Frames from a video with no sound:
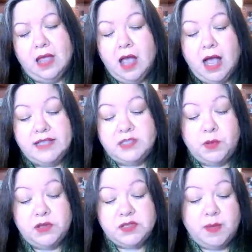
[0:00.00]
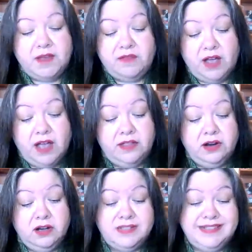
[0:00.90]
I suppose my
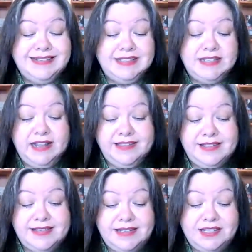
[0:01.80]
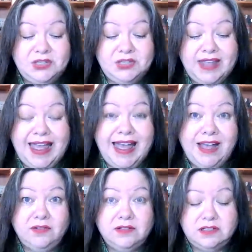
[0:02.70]
father didn't take this into
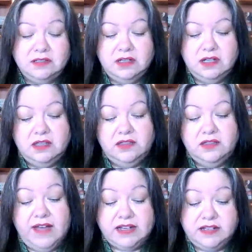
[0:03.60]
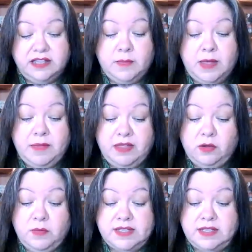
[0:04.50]
account, the fact that my mother
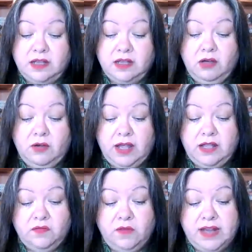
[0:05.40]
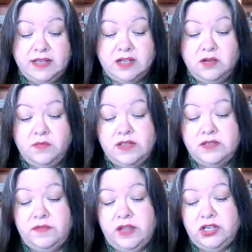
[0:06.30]
was Lakota and raised on a
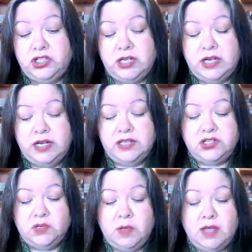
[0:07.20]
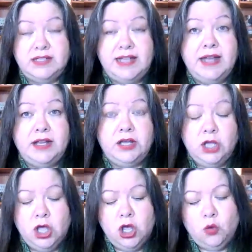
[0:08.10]
reservation in eastern Montana,
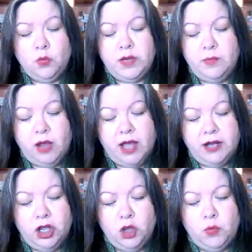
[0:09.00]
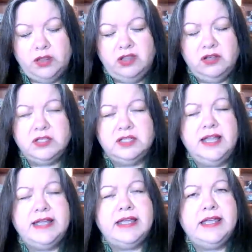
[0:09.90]
when he brought home what looked
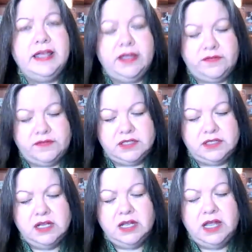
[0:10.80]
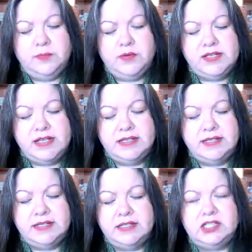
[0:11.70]
like a gift and
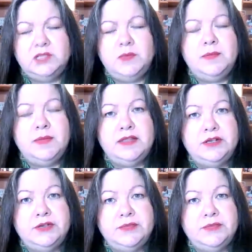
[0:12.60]
presented it to my mother.